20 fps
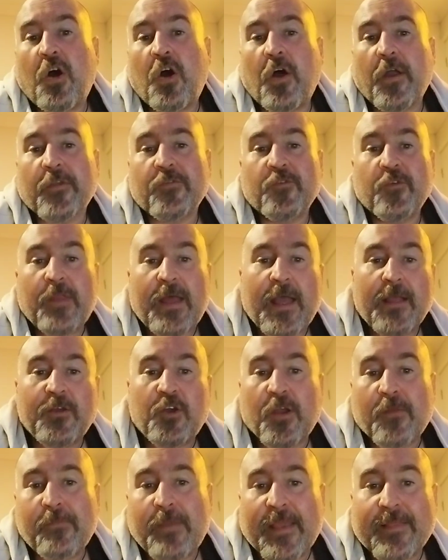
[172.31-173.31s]
I can do that,
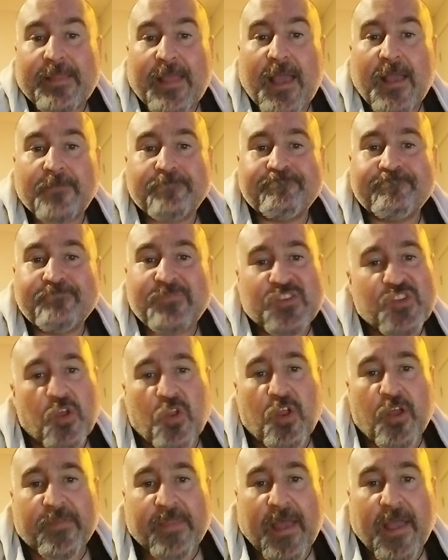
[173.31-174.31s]
I can make that, but not
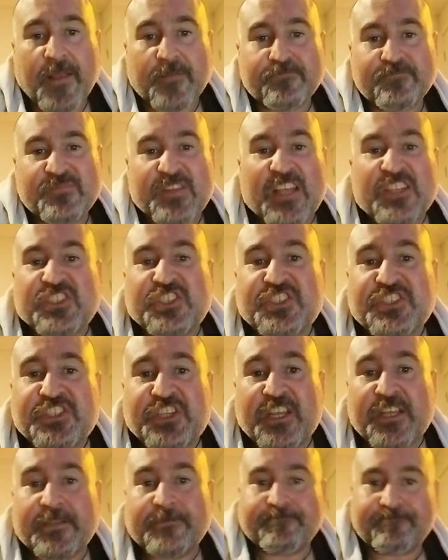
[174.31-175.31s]
like that. That's
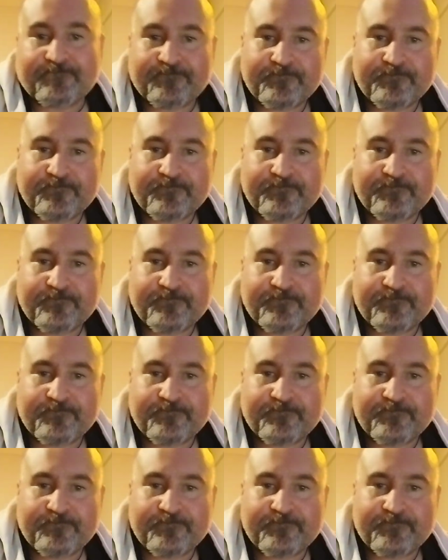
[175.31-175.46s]
shit.